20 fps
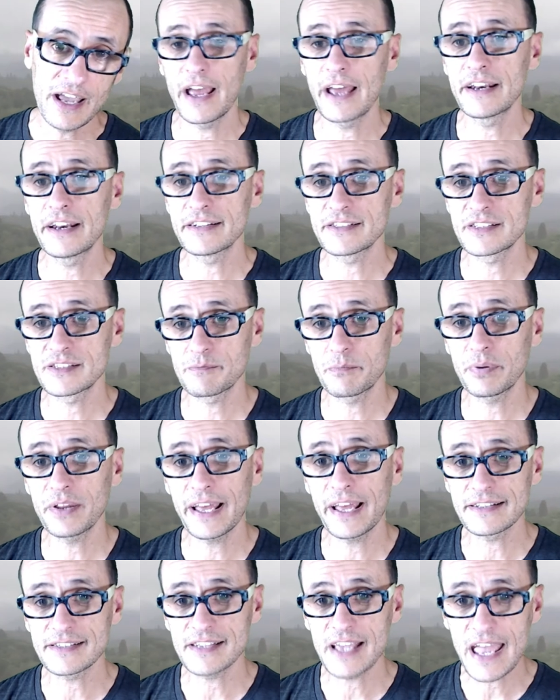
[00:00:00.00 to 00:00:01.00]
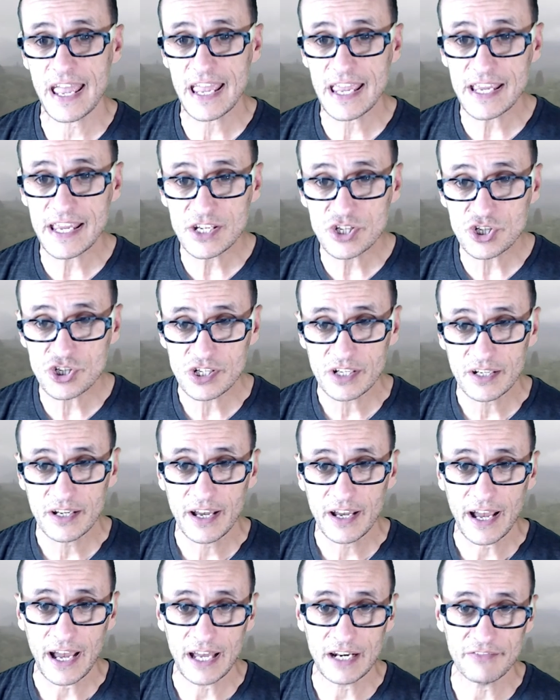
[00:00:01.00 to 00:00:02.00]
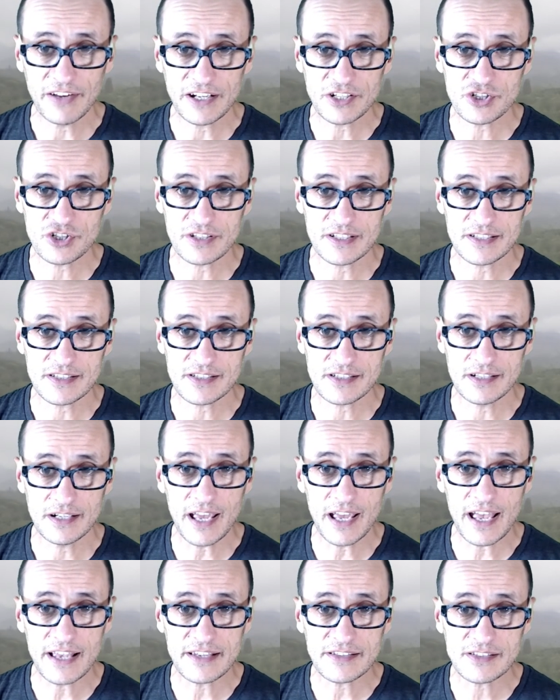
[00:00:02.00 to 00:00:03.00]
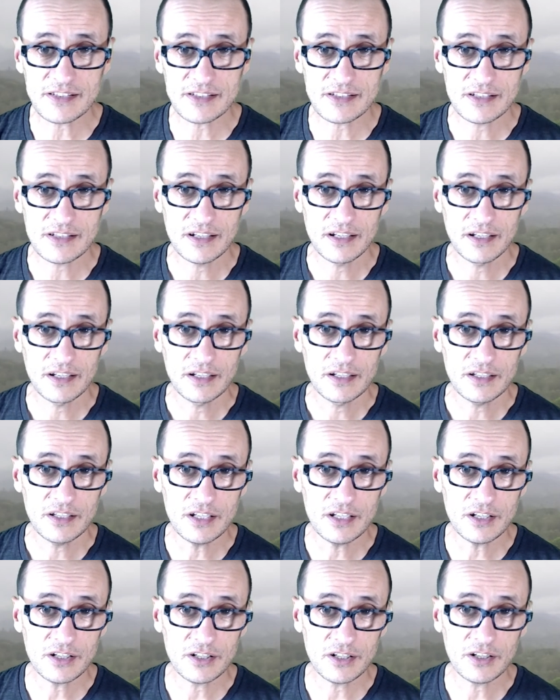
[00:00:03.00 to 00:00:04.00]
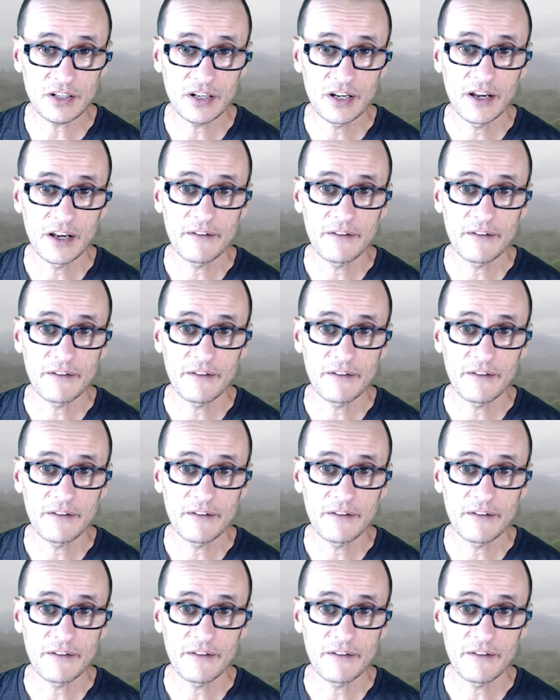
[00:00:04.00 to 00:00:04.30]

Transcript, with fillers: and as plants age and eventually senesce, here